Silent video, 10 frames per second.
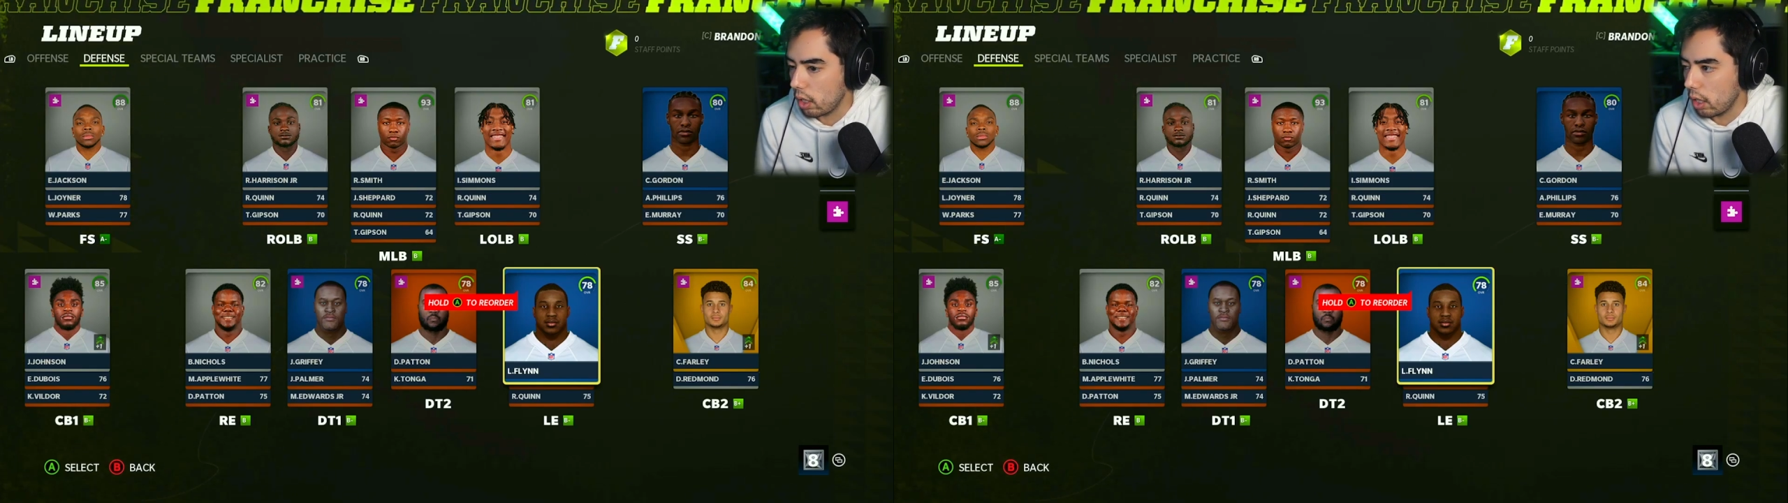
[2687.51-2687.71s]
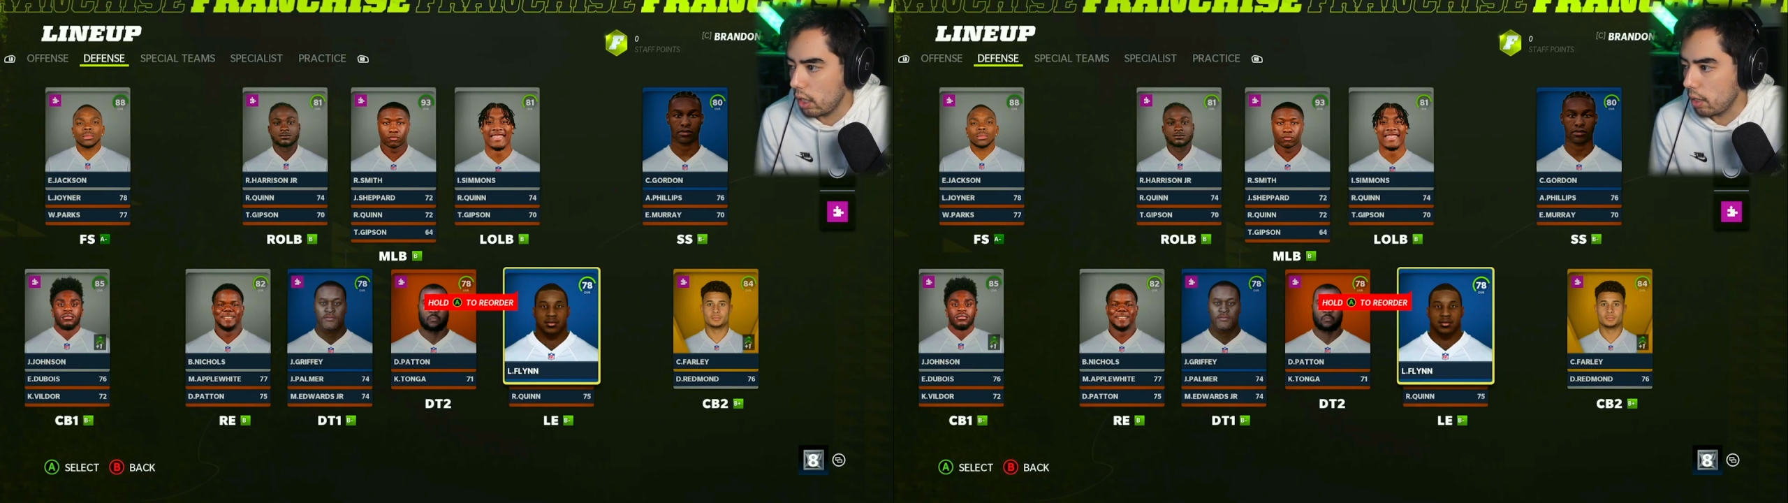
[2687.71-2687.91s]

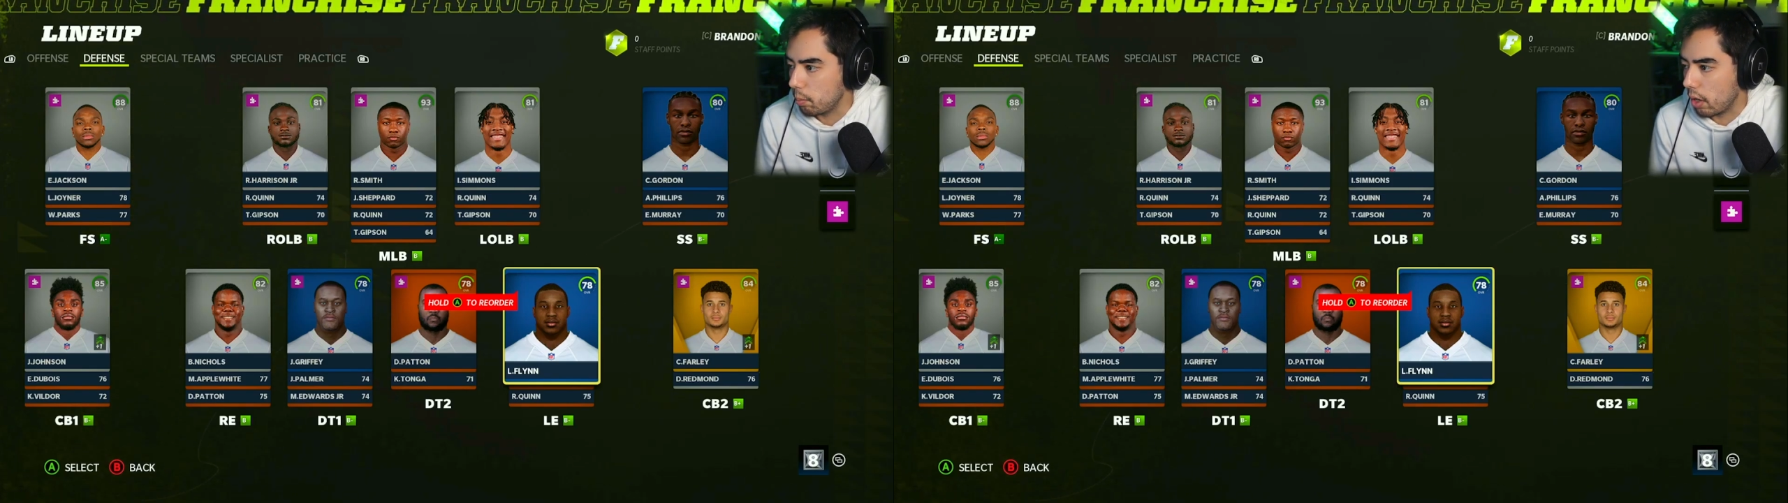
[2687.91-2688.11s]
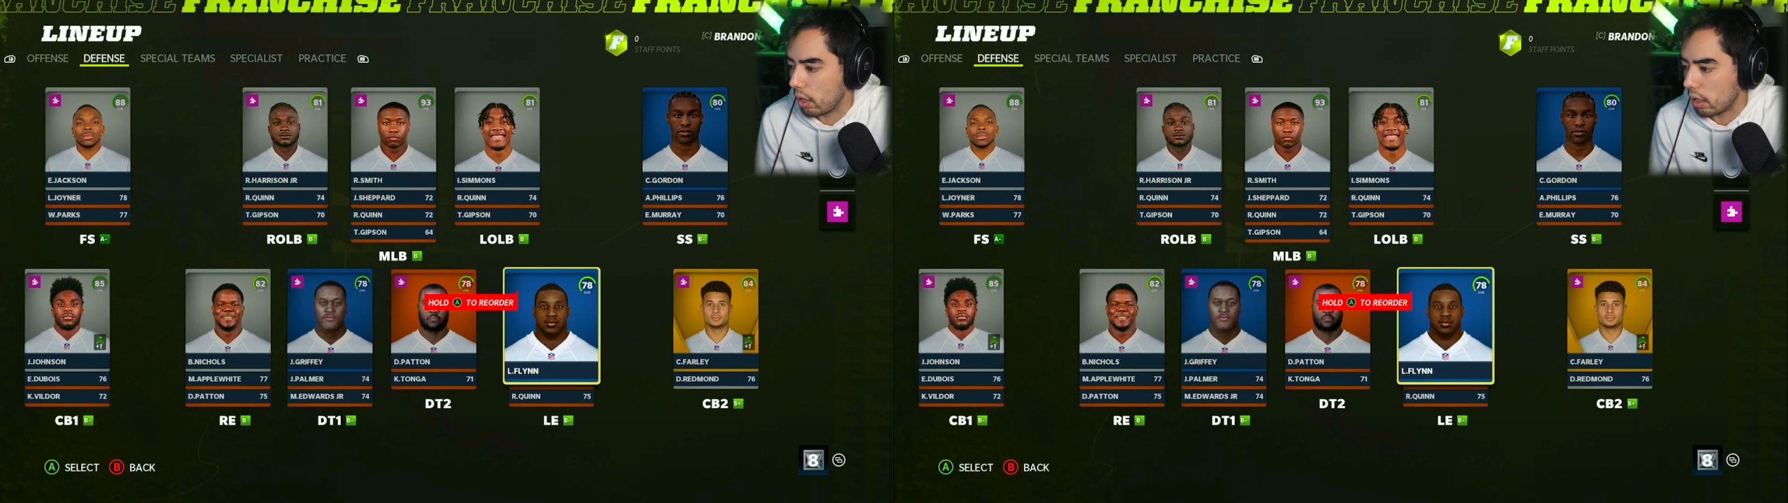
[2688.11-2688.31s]

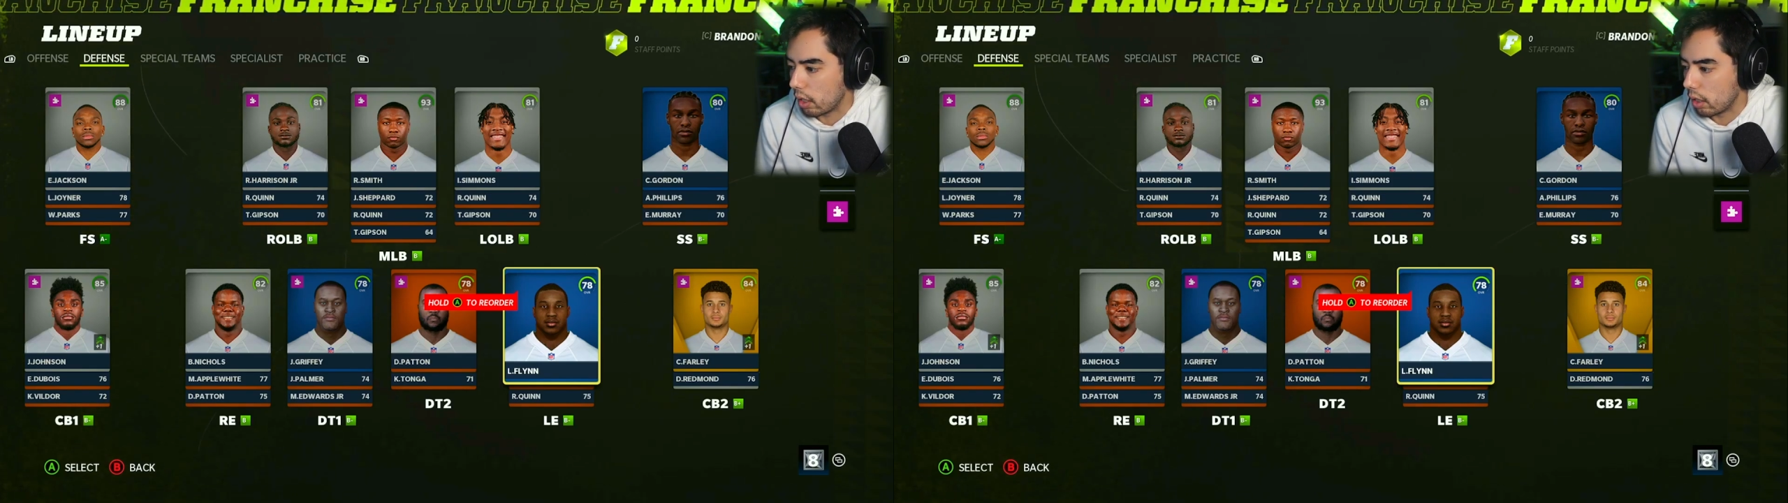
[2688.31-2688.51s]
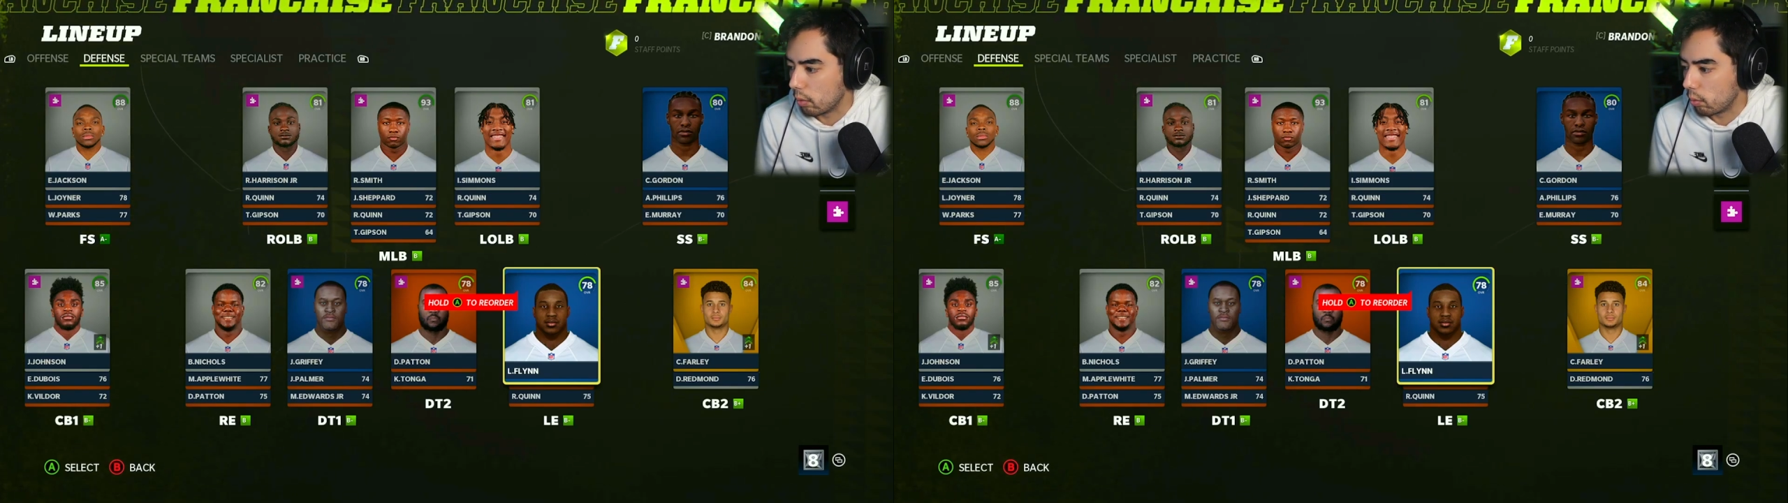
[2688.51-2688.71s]

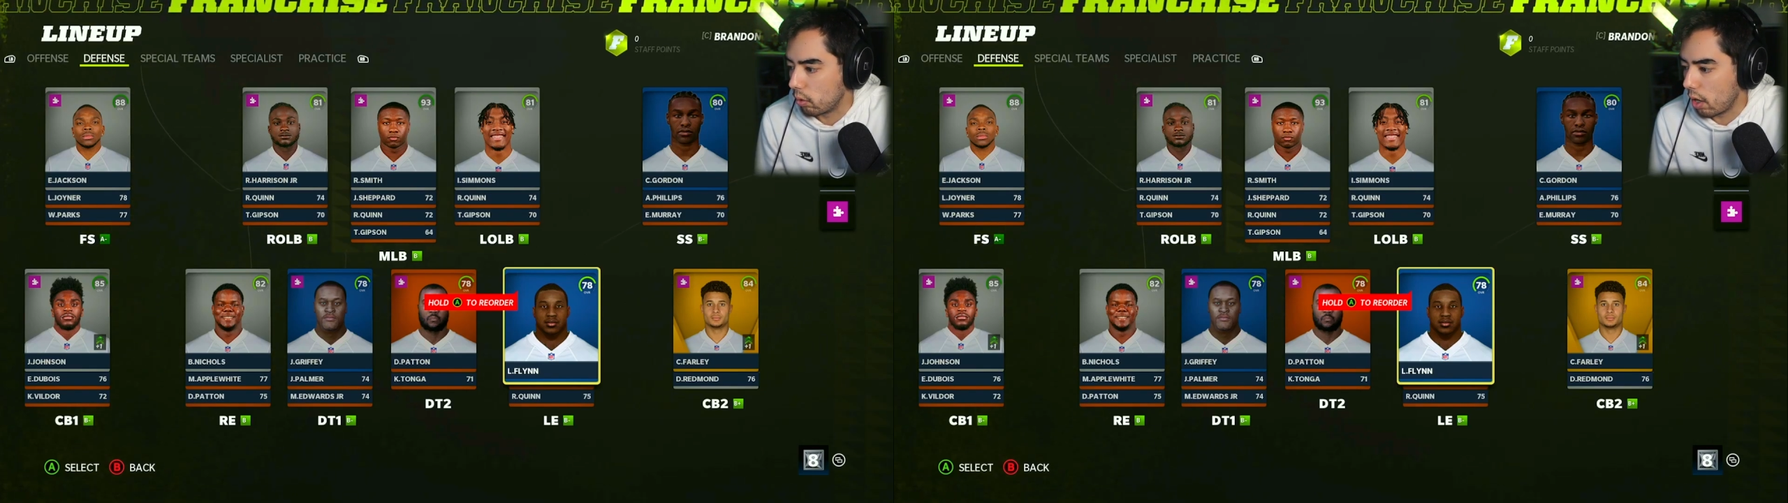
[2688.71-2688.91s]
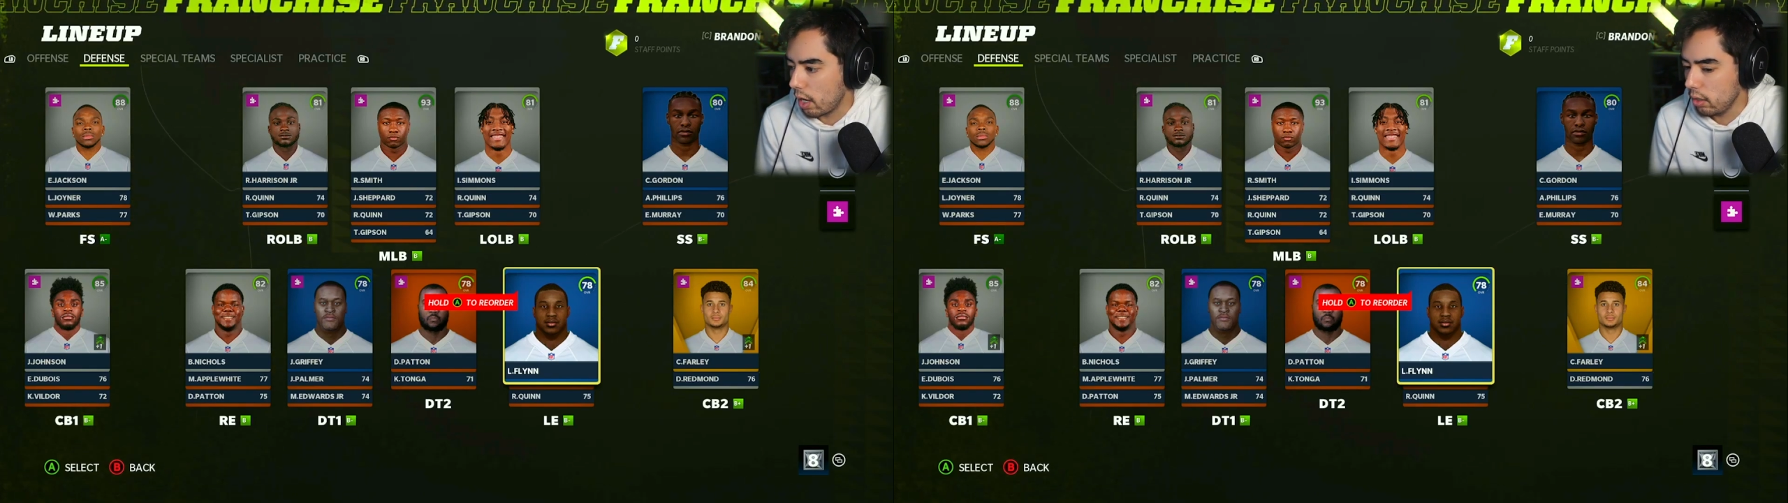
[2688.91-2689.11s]
anybody,
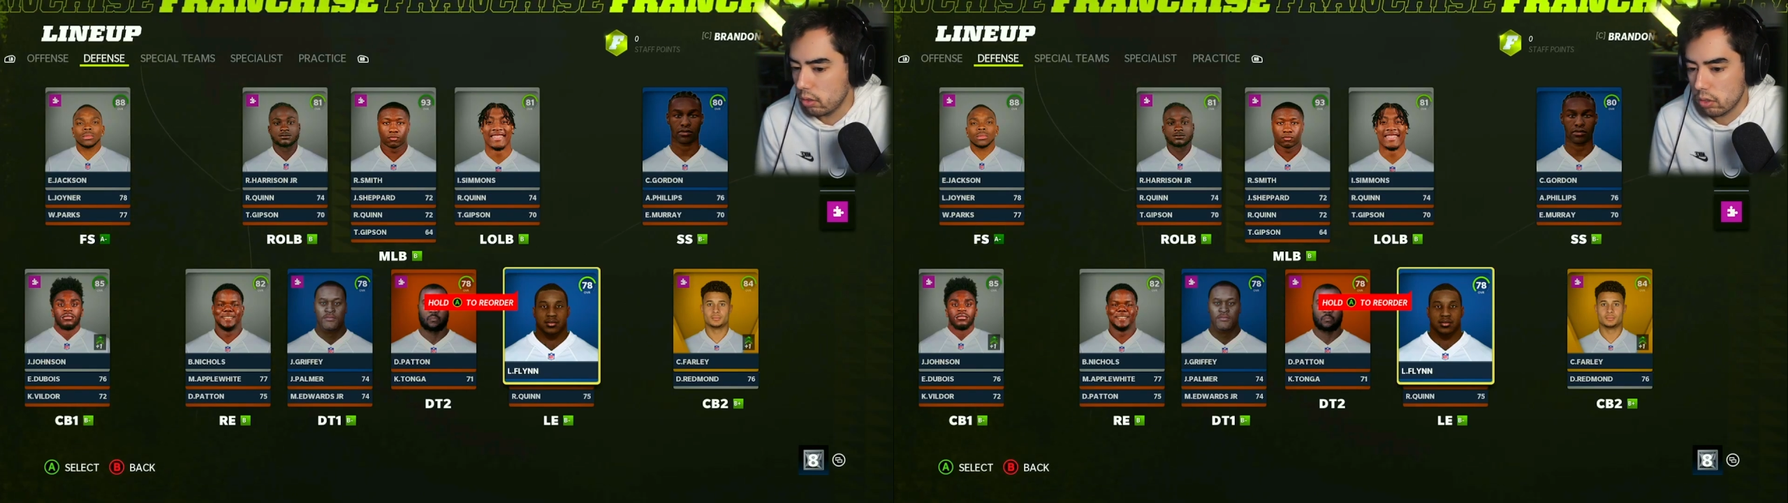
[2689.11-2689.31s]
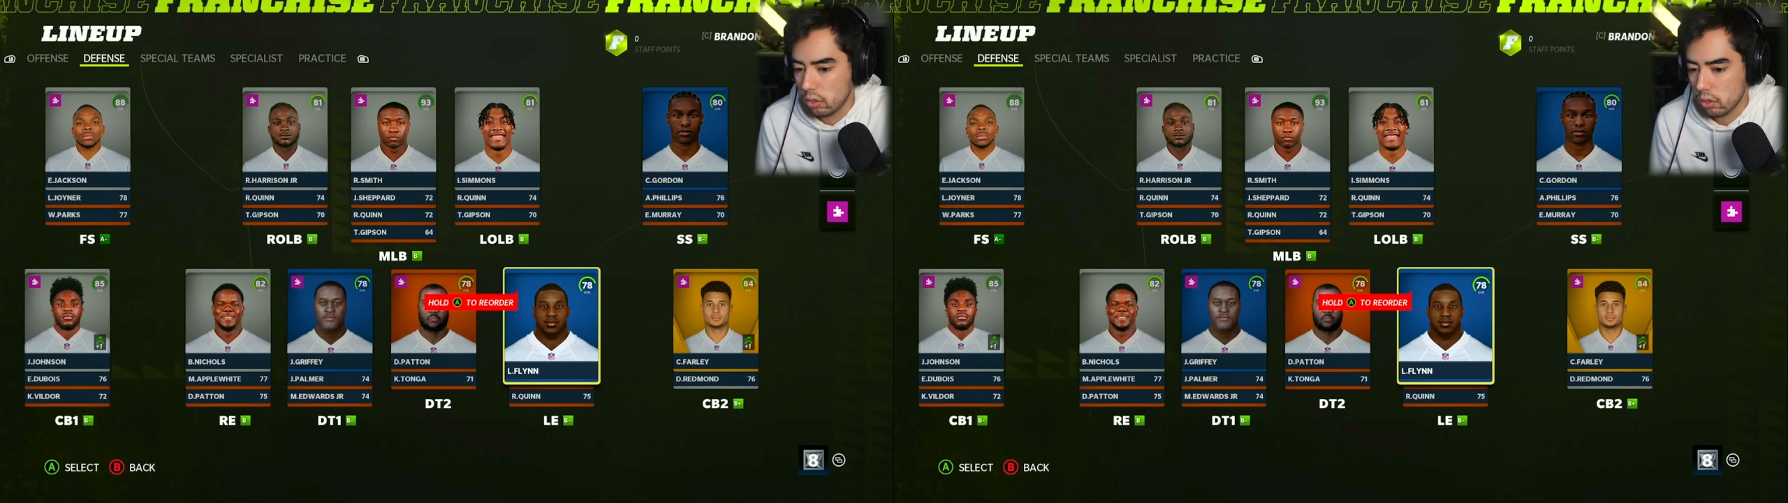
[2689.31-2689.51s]
right?